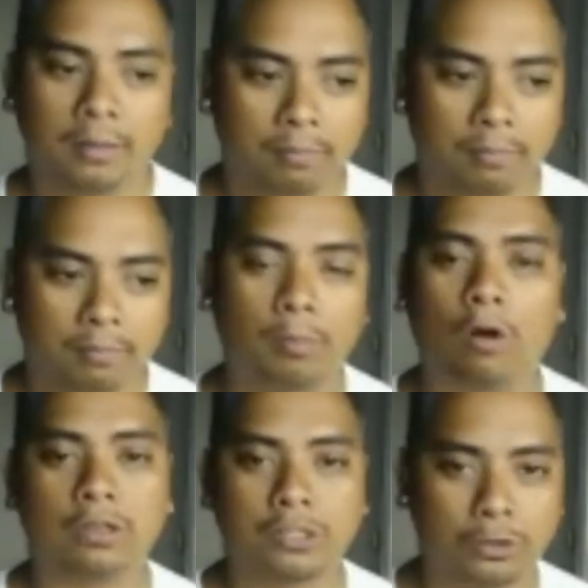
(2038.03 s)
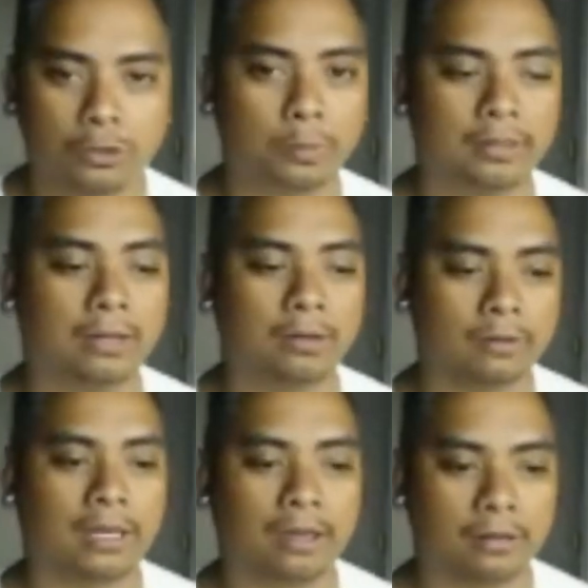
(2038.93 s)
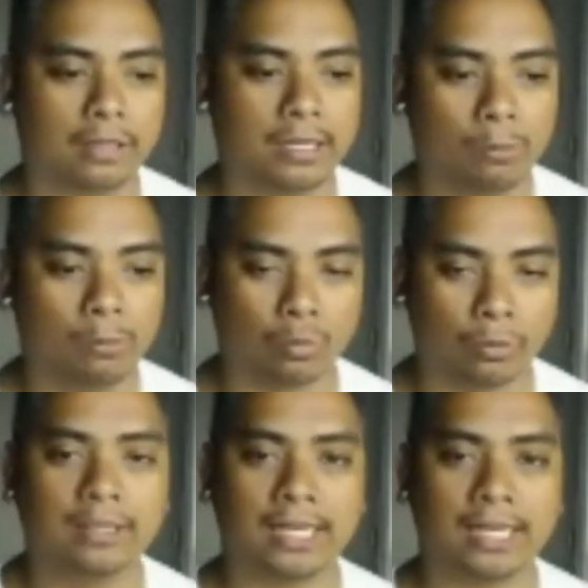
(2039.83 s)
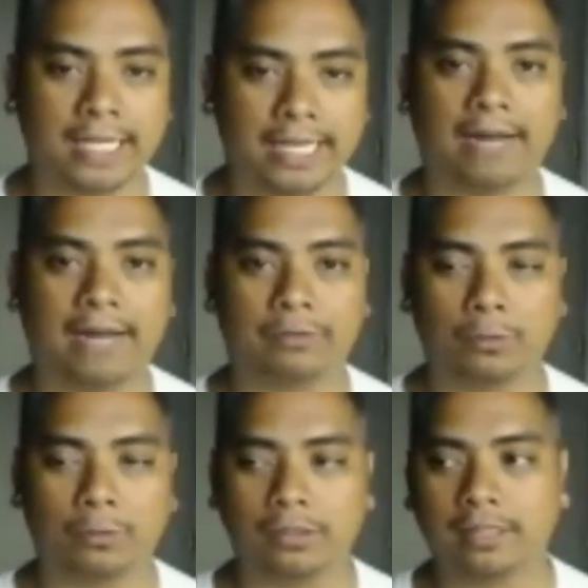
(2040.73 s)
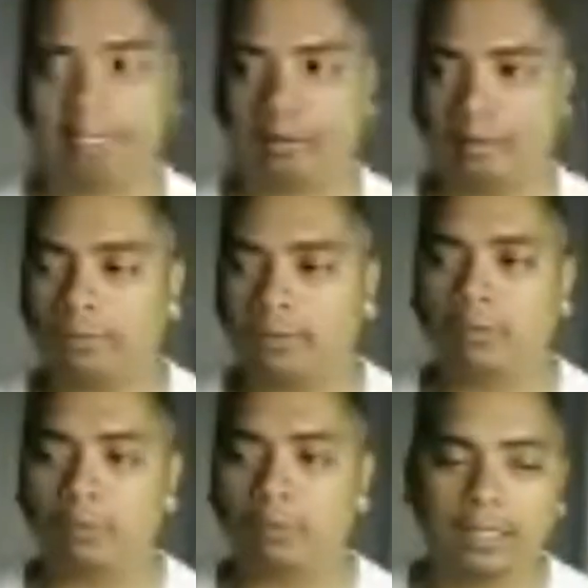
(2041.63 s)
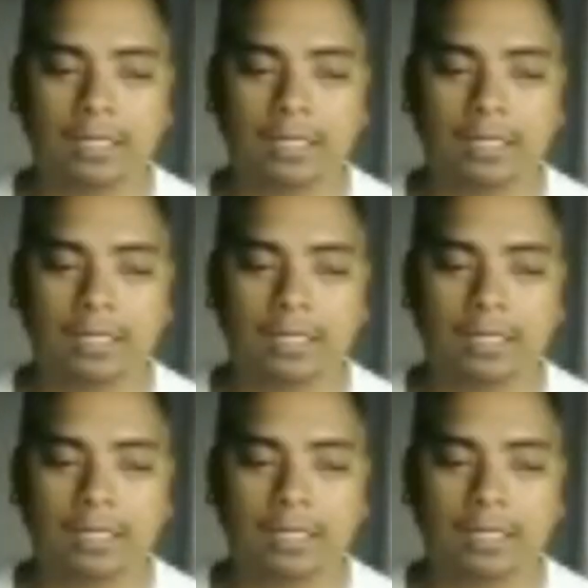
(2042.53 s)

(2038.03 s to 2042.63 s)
People aren't stupid. They will realize that afterwards. They're like, oh, well, then what the